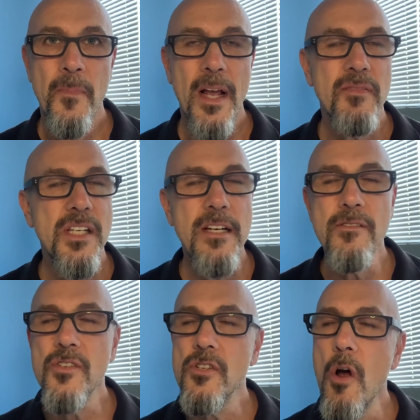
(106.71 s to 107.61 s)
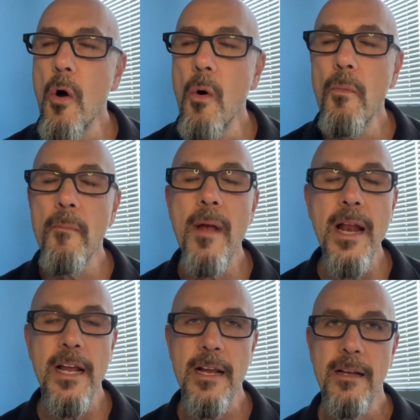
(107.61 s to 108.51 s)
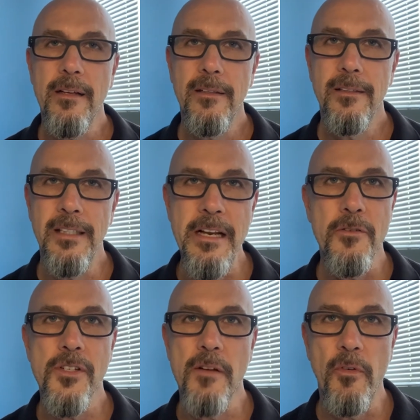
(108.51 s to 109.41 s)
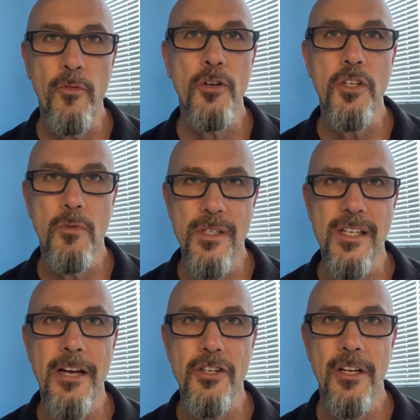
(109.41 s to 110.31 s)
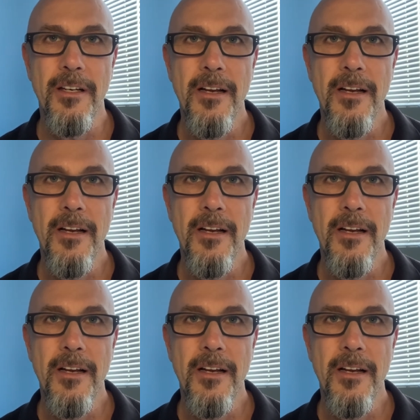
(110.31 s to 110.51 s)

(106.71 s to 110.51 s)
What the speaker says: I've seen so many leaders of a virtual session